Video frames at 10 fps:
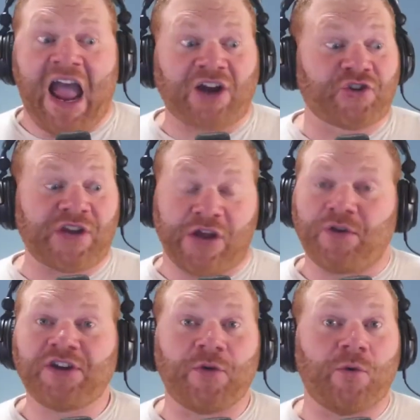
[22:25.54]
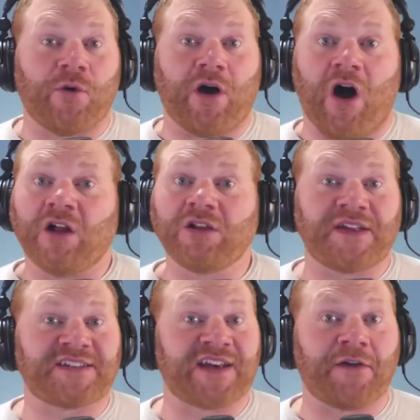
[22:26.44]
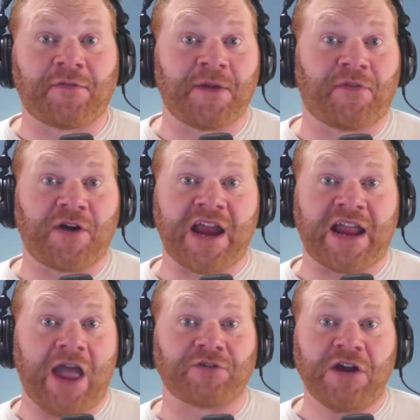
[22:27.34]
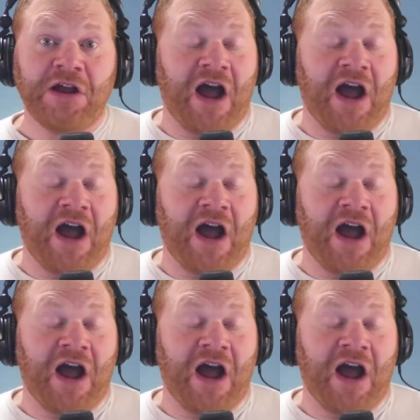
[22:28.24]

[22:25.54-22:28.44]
actually, you can do all of this stuff from the free account.